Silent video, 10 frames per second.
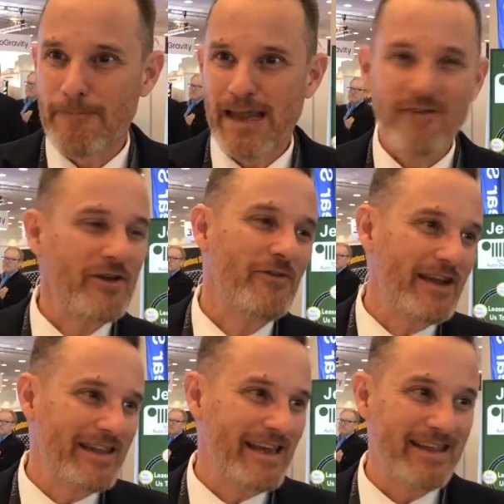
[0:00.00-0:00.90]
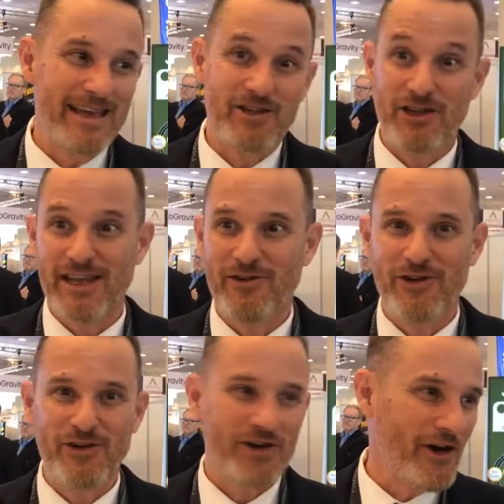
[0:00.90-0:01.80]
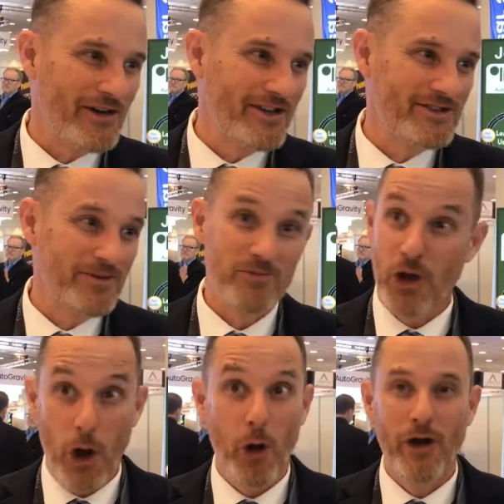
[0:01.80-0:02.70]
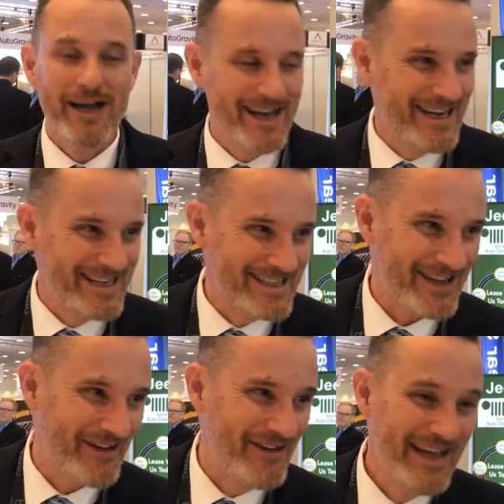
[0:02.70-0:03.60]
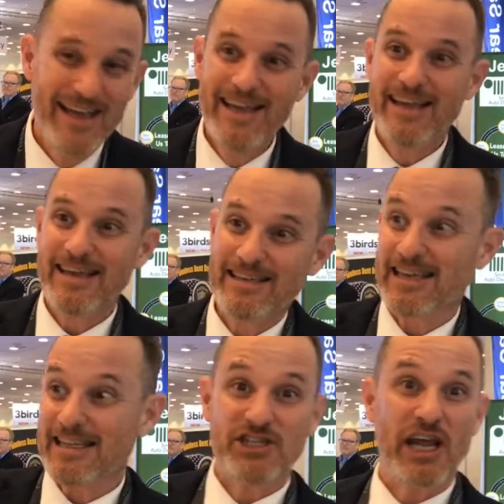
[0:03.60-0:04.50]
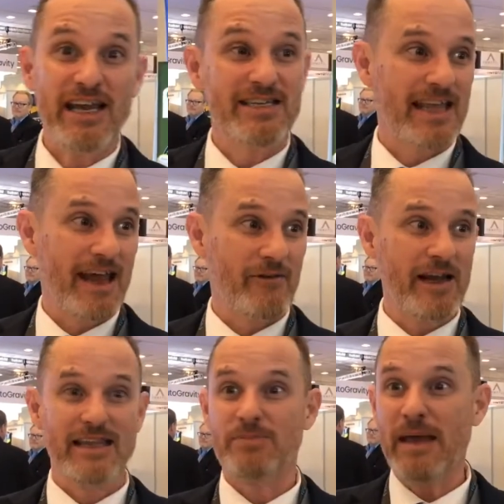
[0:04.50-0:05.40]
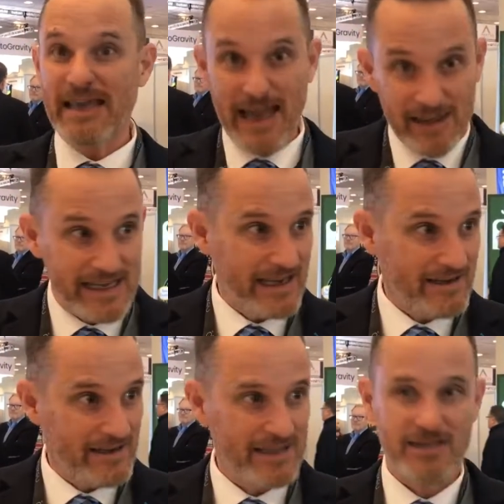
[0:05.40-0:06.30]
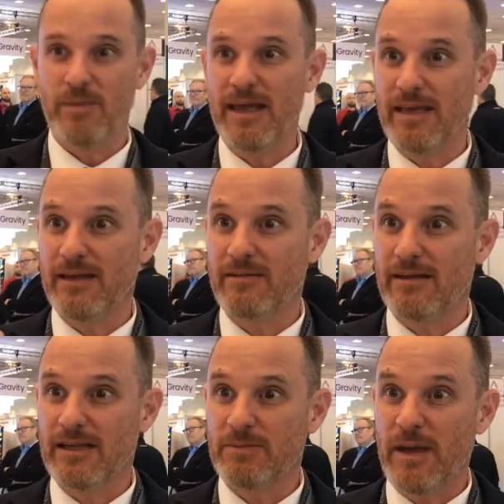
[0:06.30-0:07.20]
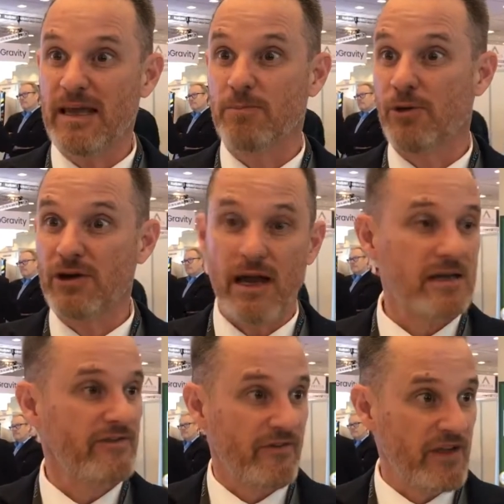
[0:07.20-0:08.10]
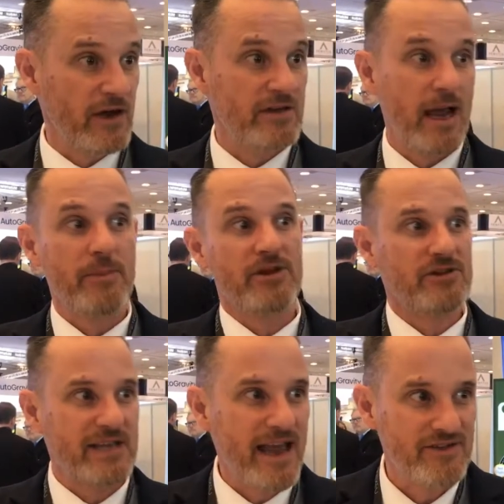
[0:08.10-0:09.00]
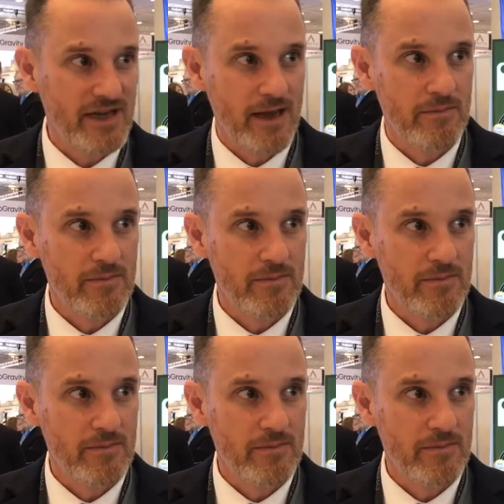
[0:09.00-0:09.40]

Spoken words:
everyone, do you like going to a car dealership? No. So it's let's change that, right? Let's make it elegant. Let's make it productive of their time and your staff's time.